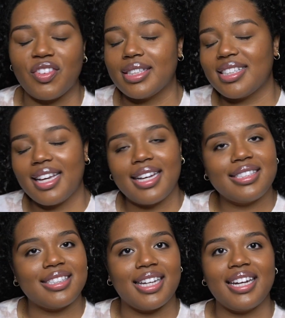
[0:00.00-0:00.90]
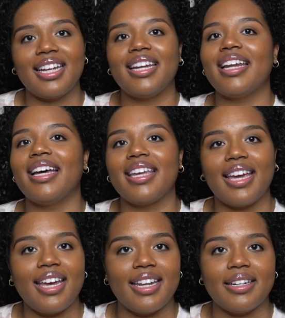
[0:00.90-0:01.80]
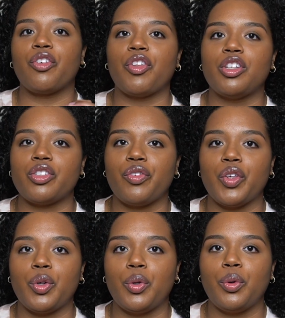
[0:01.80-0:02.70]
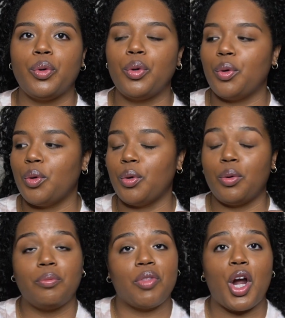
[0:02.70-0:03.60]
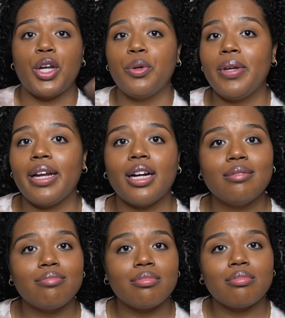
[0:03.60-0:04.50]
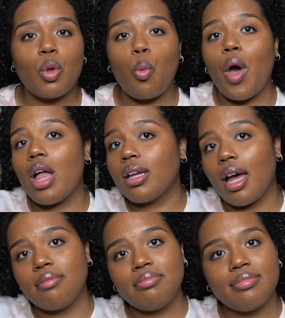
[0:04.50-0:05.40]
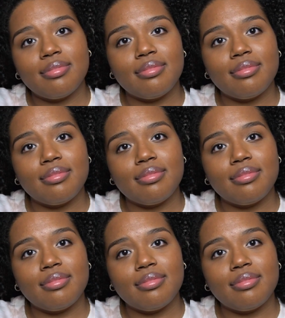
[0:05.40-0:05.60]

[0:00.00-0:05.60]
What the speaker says: Fenty has done it again. For those of you who are new here, welcome